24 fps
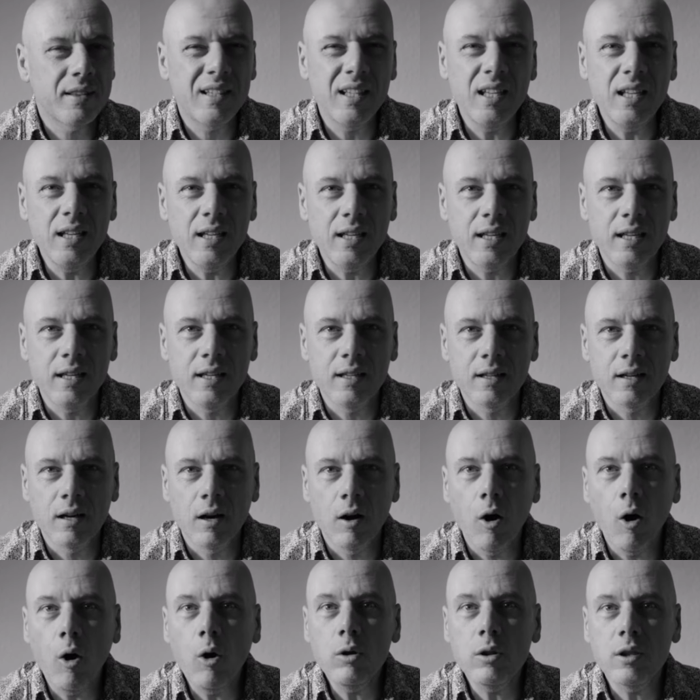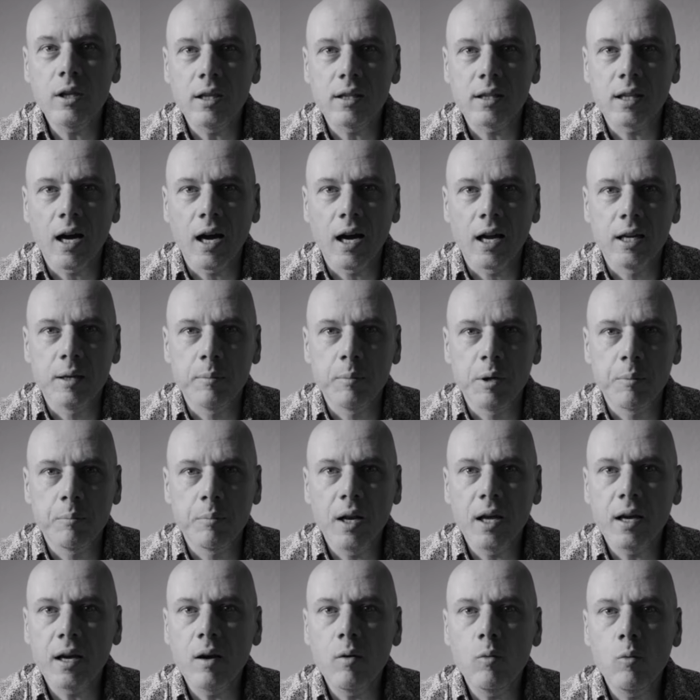thinking all the time in
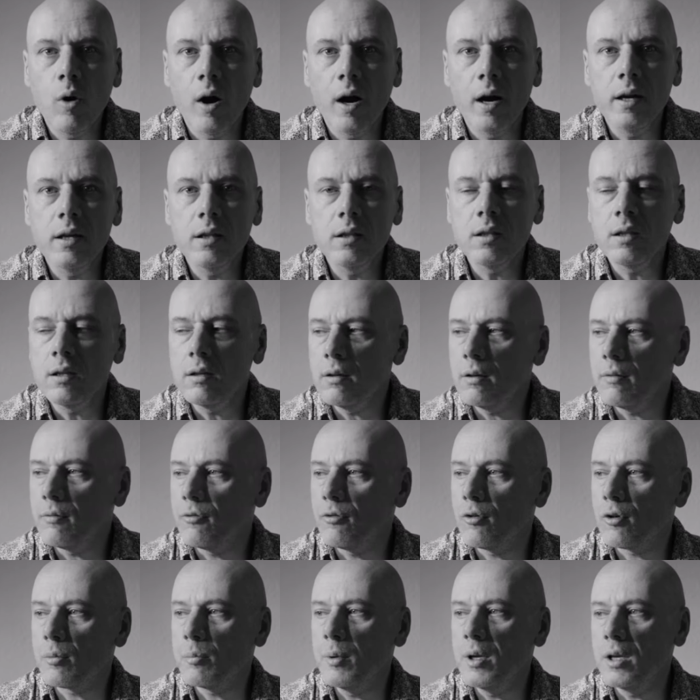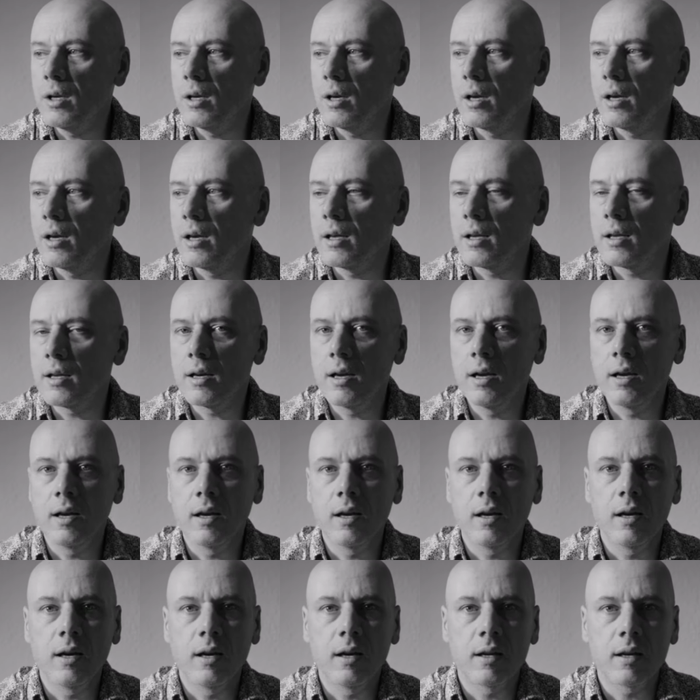black and white. For
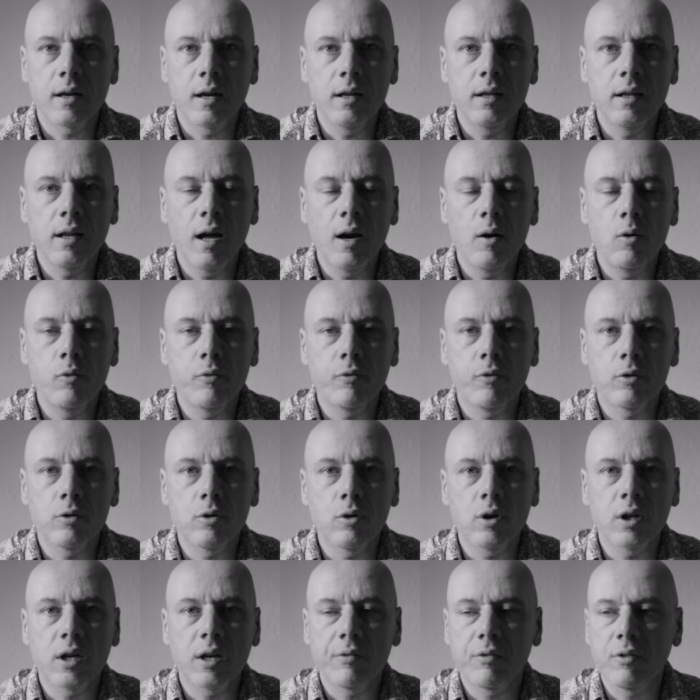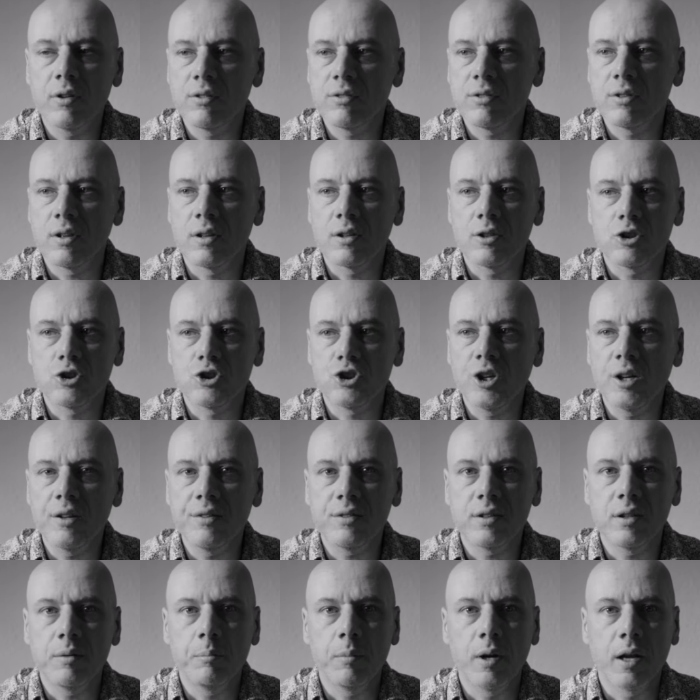me, right now, photography is
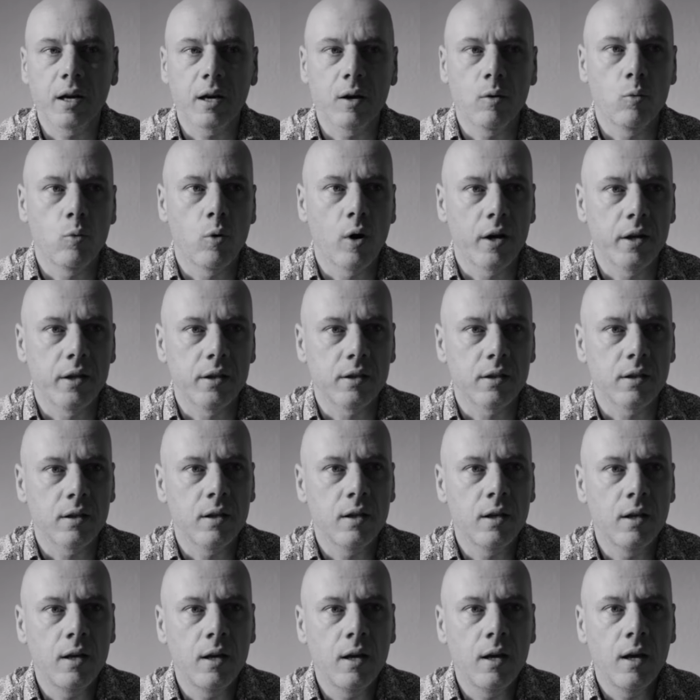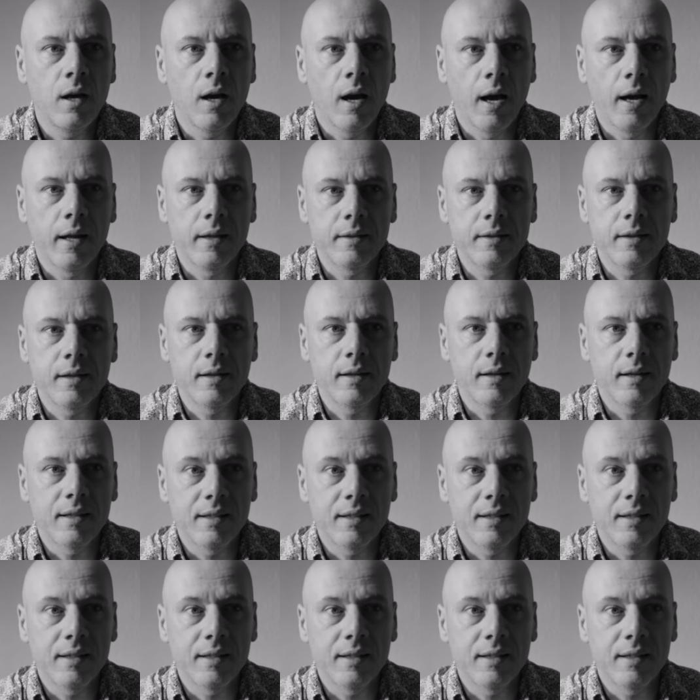just in black and white. And